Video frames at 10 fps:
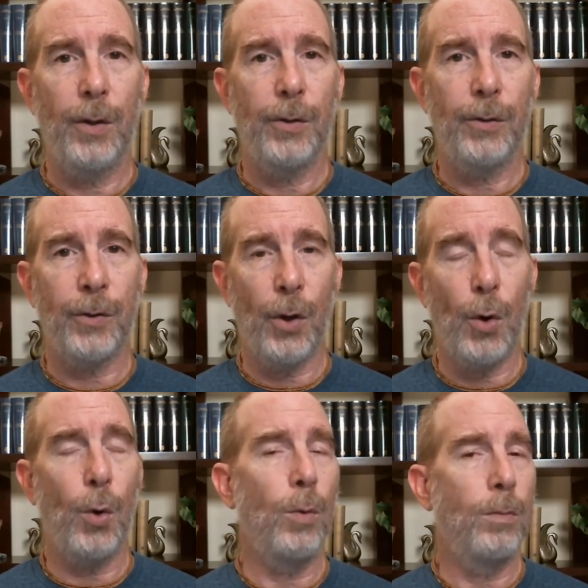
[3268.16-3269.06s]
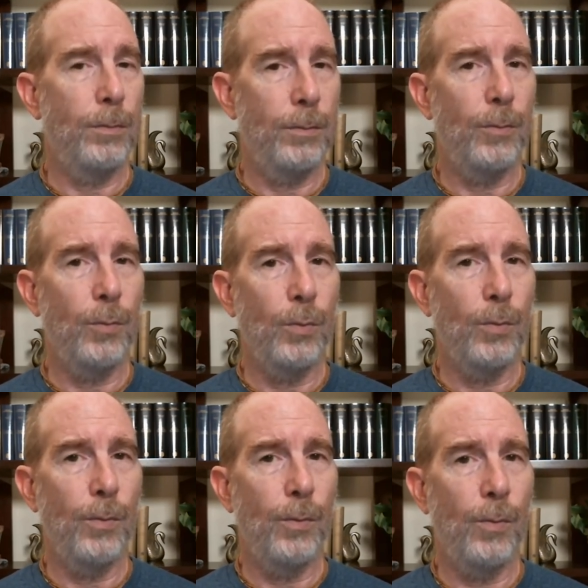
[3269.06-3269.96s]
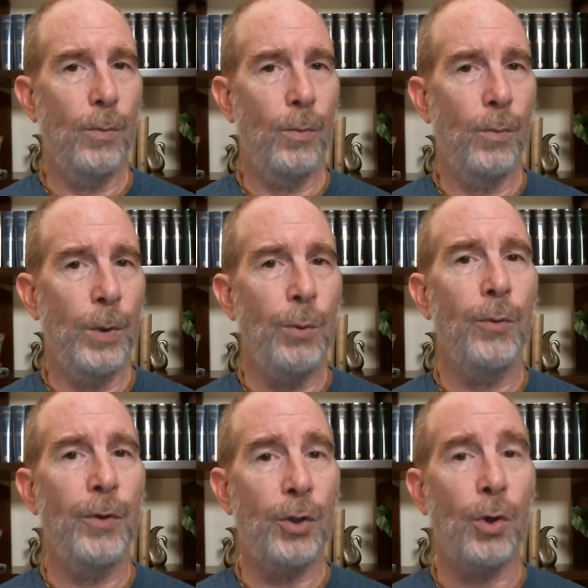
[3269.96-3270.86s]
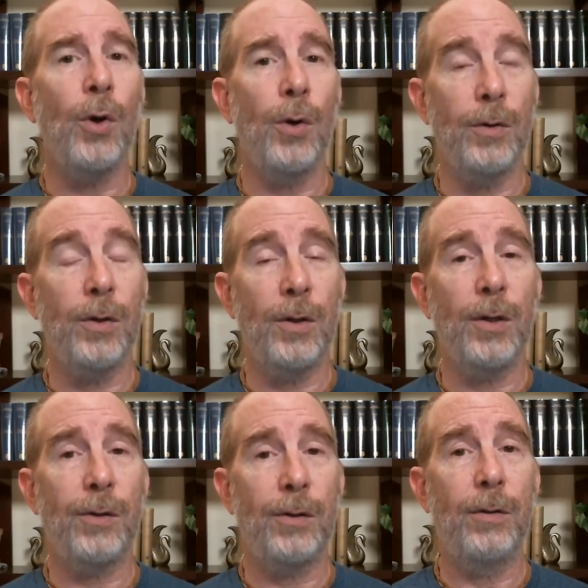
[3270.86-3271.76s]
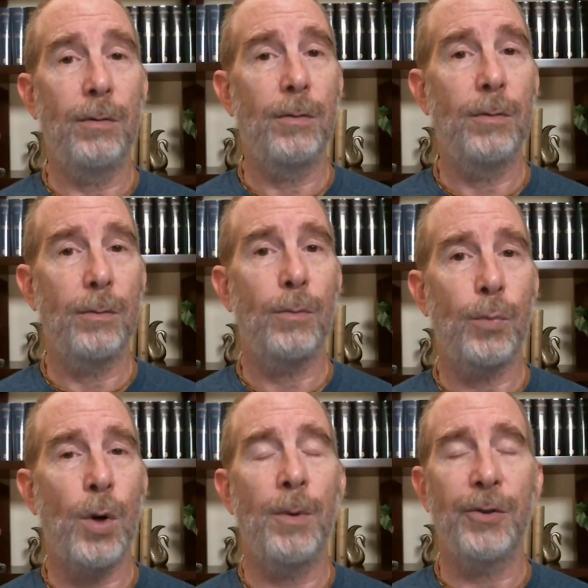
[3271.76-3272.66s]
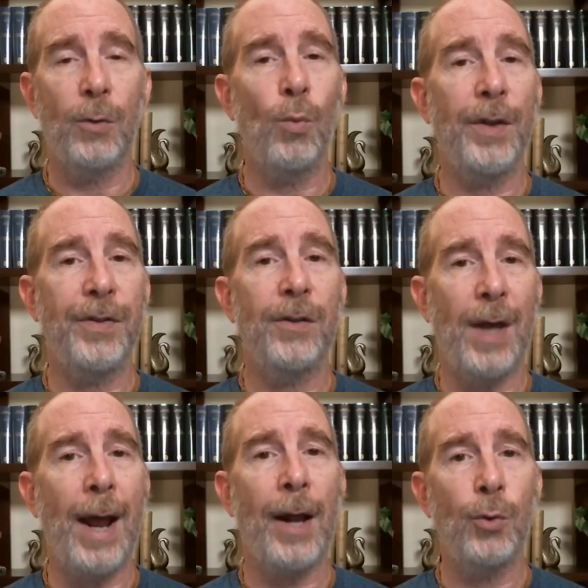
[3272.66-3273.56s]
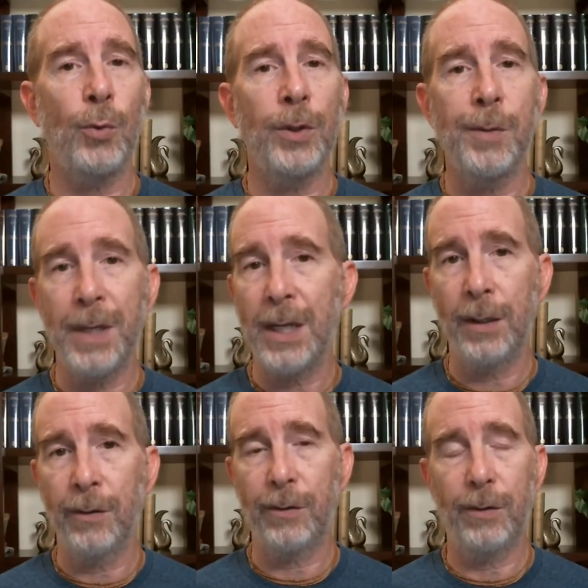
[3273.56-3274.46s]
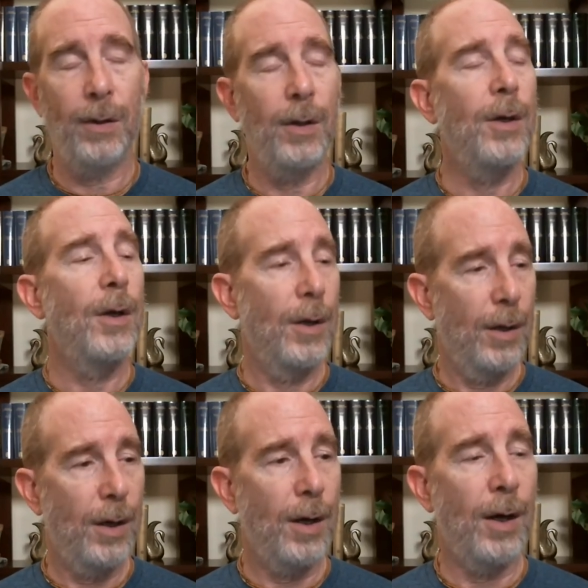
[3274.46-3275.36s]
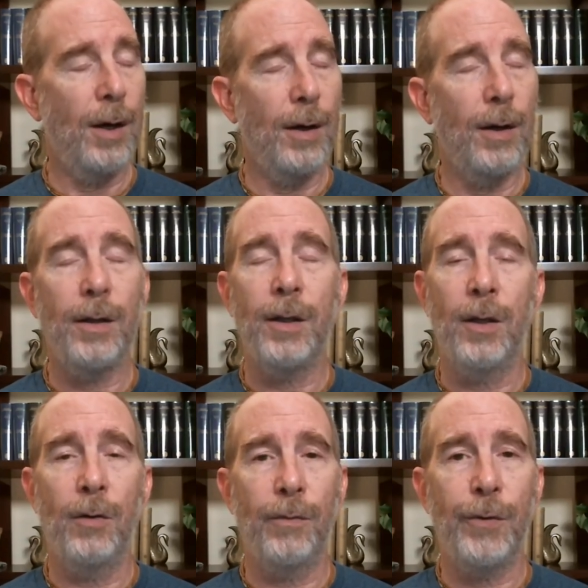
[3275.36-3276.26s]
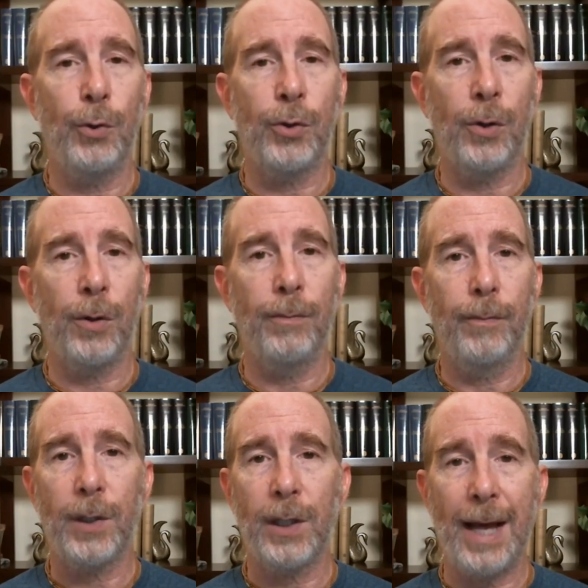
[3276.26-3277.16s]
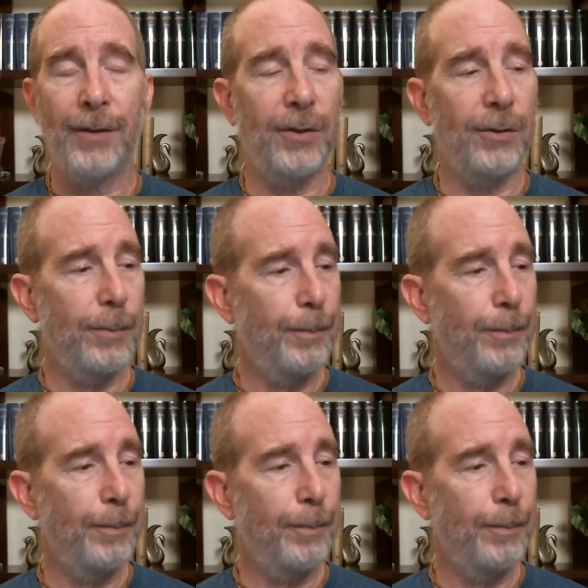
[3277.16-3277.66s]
So we will return to this promise and what this actually means in future classes.